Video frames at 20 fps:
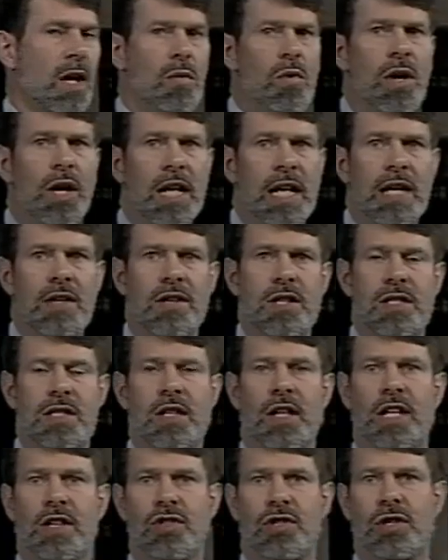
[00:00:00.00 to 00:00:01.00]
I want to end this
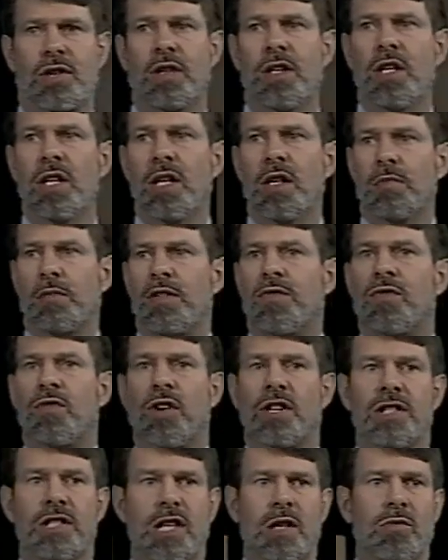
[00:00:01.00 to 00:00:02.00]
lecture
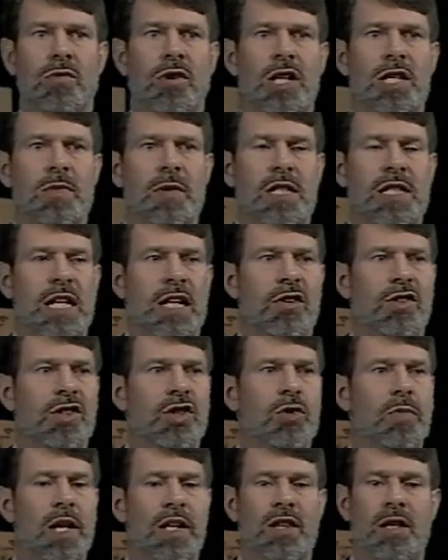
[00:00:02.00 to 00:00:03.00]
before I summarize by telling
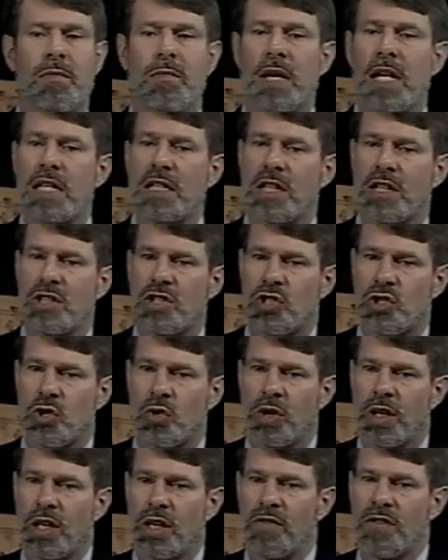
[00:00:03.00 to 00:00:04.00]
you about the amazing
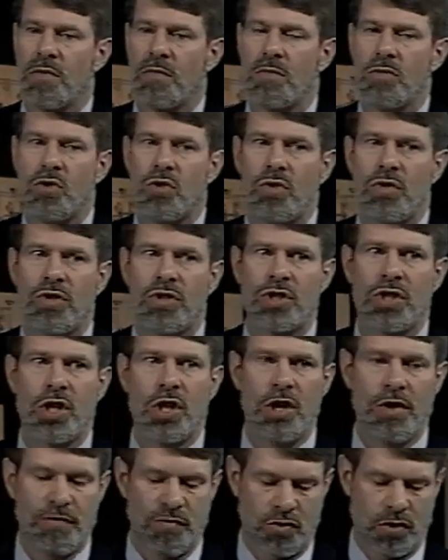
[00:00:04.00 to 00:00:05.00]
story of the Moon's
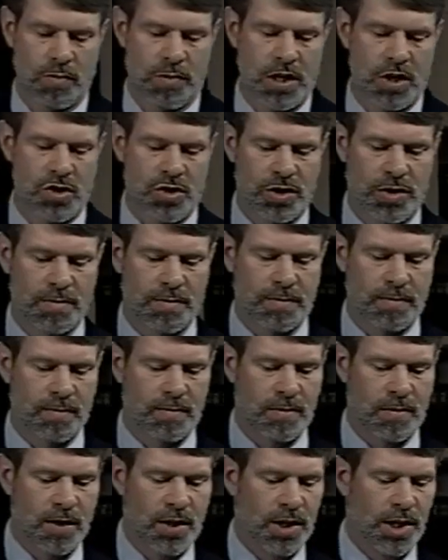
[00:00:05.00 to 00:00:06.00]
formation.
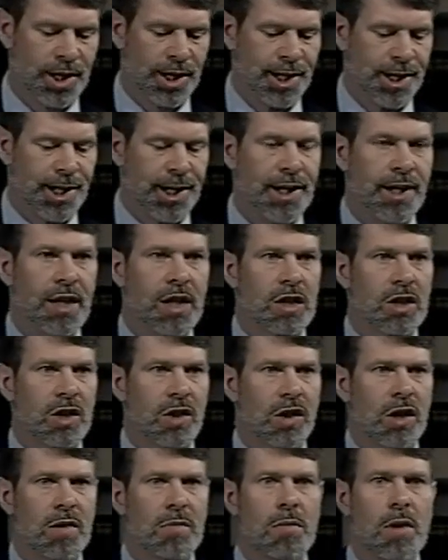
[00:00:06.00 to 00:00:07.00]

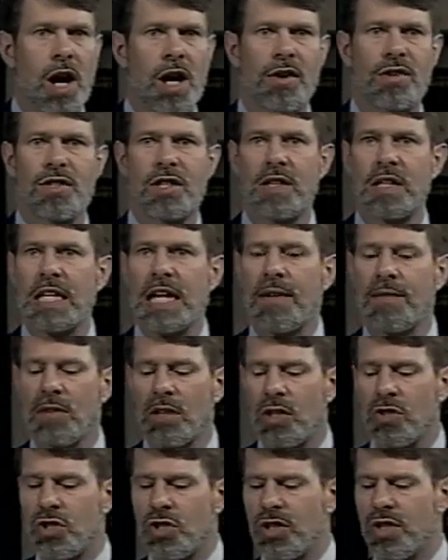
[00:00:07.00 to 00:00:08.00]
Current models of the
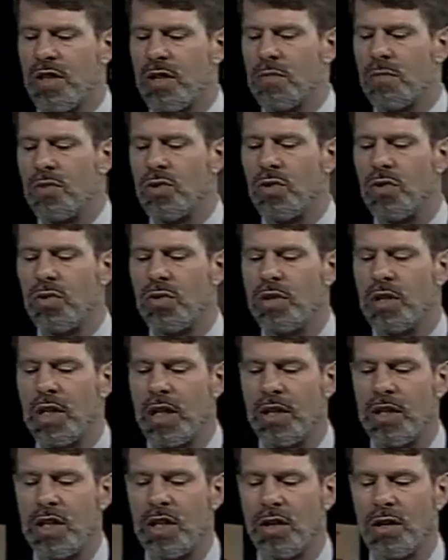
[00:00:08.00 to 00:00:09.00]
evolution of the Moon
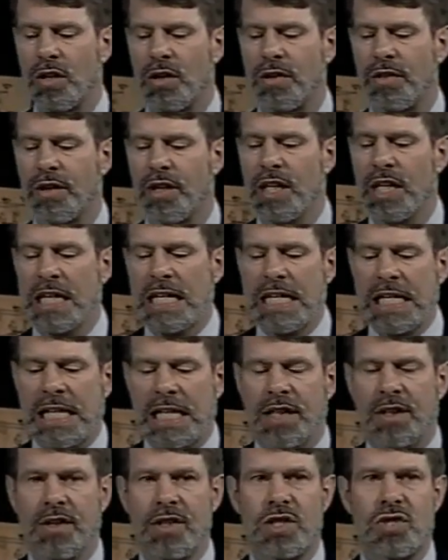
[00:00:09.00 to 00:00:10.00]
and the Earth
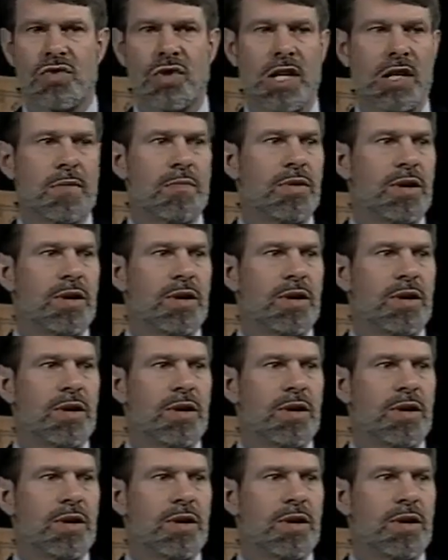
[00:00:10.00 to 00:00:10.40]
illustrate